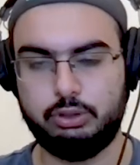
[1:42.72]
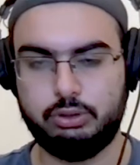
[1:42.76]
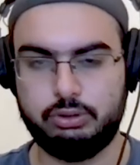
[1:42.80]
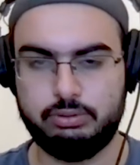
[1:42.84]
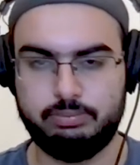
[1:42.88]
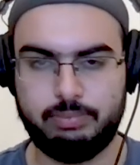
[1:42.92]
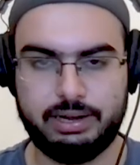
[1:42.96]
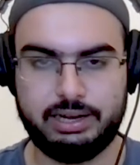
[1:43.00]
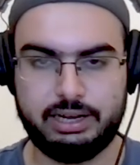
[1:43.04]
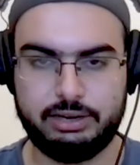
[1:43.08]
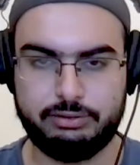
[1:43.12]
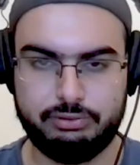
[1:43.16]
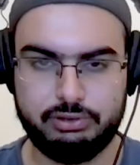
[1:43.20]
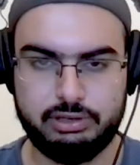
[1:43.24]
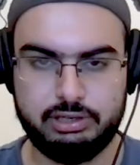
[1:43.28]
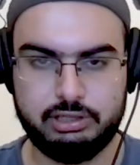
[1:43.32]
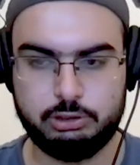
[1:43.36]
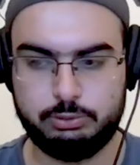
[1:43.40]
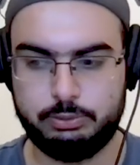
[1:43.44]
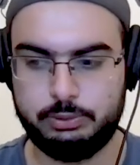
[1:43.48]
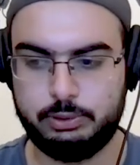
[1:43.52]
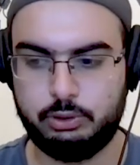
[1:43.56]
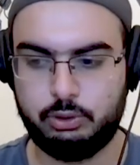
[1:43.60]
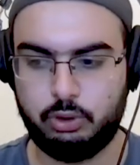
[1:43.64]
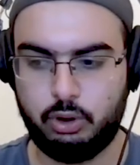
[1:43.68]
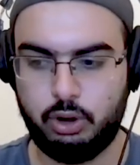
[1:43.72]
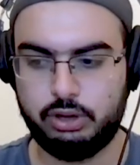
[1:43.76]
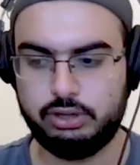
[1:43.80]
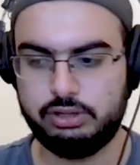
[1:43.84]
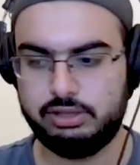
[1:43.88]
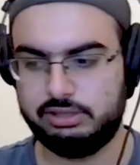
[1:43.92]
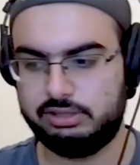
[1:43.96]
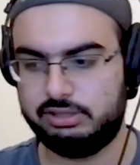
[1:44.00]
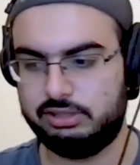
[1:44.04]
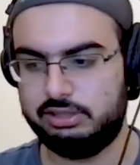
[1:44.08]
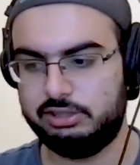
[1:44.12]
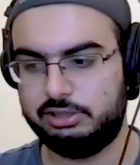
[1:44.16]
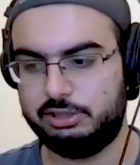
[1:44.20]
my gut feeling's been wrong
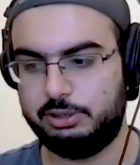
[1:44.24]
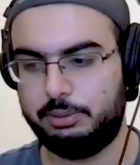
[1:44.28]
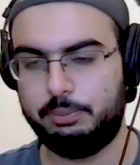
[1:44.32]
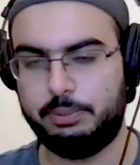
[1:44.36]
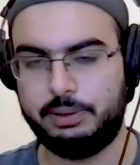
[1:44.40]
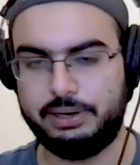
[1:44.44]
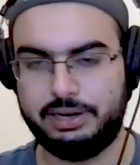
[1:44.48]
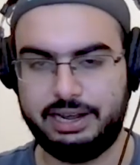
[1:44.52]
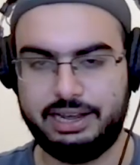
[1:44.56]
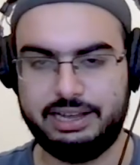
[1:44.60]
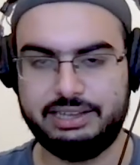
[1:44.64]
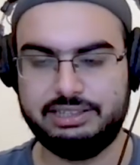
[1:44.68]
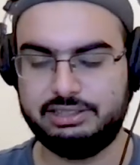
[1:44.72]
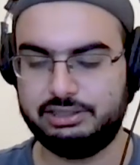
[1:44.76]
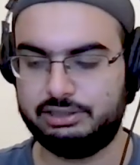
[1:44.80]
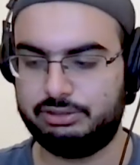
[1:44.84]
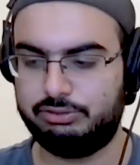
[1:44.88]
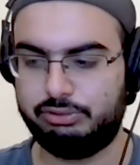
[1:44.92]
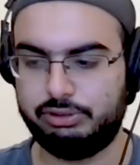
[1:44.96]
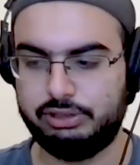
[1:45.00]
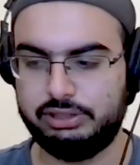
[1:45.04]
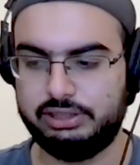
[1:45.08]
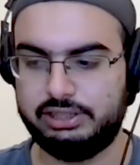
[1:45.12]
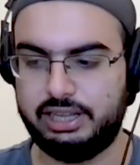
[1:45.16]
this season, but I just feel